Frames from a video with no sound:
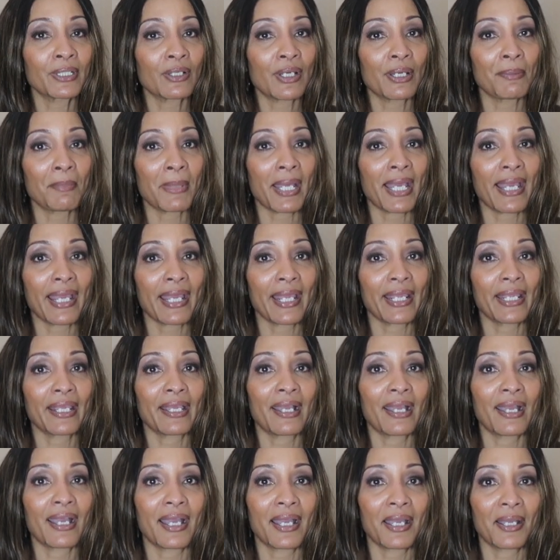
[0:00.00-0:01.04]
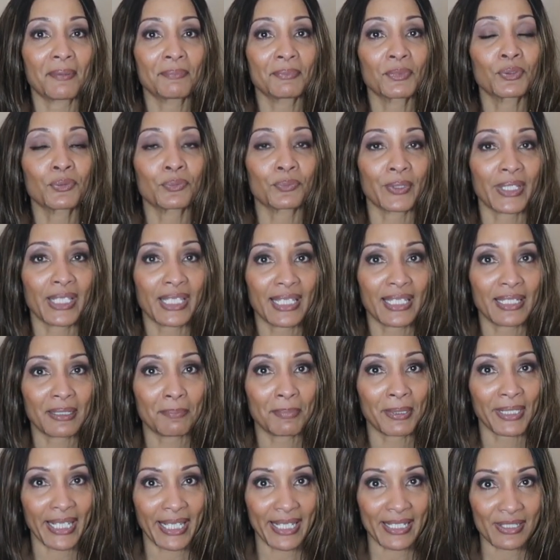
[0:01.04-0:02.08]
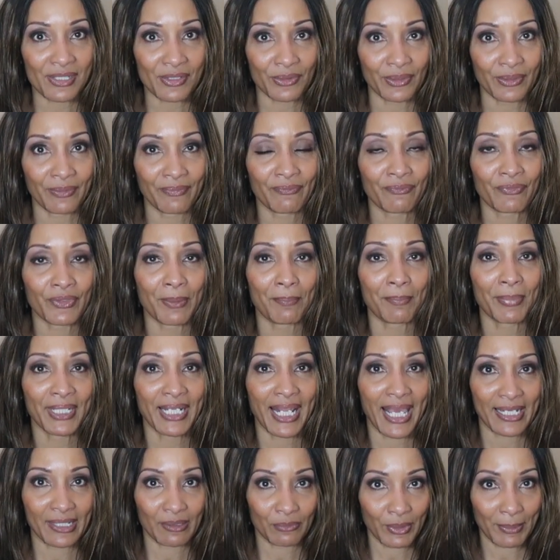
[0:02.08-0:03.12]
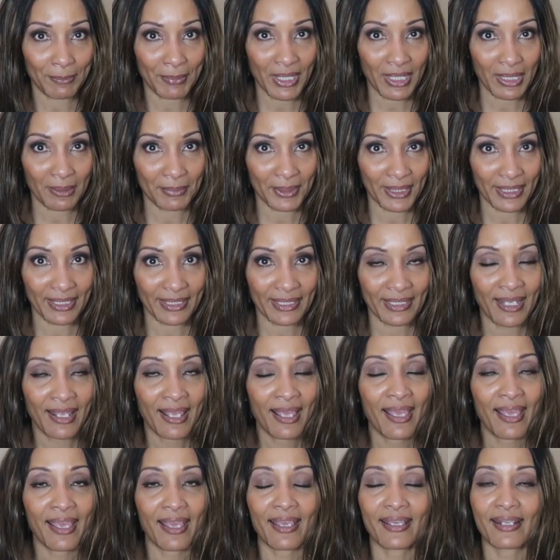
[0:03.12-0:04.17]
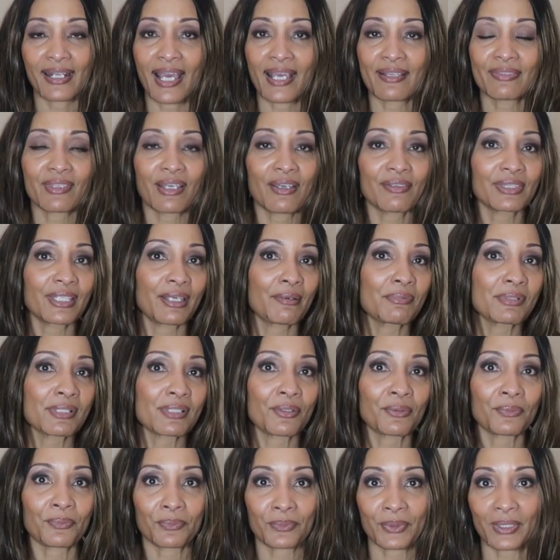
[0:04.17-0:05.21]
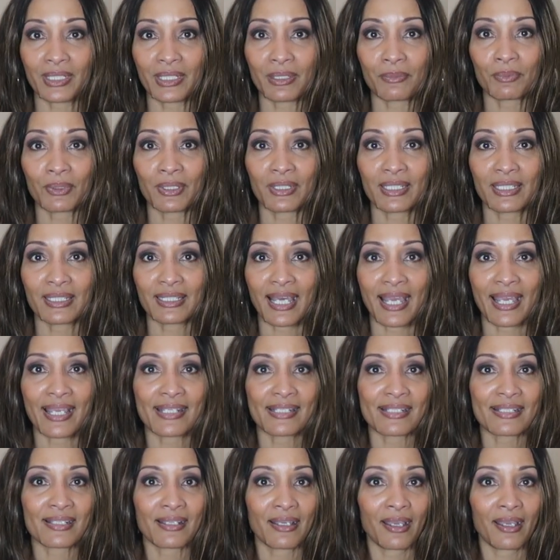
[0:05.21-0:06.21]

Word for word: on my uh, green blazer from Banana Republic. And I thought that was a really, really nice